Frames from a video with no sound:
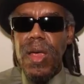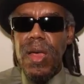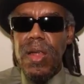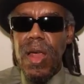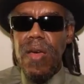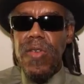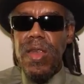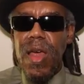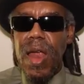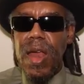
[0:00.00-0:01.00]
Cause every
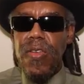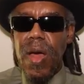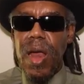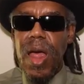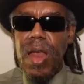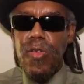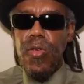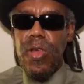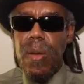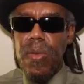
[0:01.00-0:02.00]
time they try to do
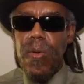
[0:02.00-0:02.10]
something